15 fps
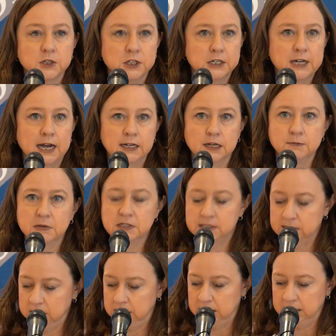are the documents
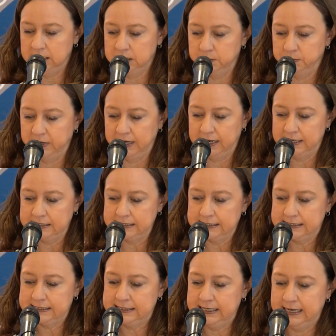that you need to bring in to
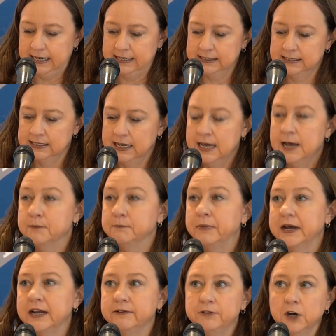see us.
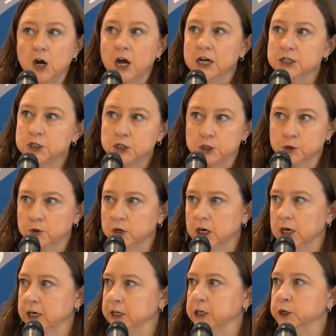But if you're
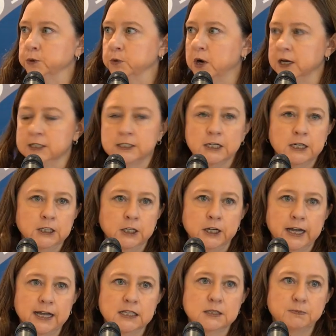unsure and you want to
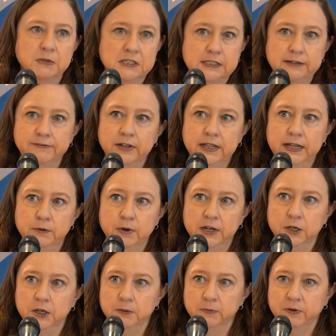look at specifically what
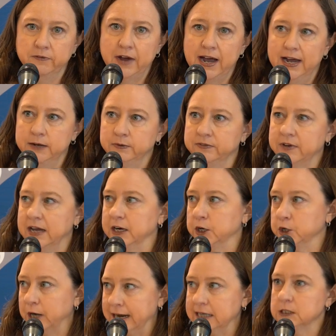you can provide, we've got a
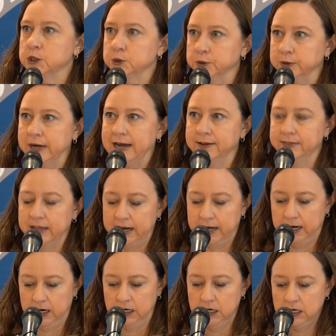great tool out there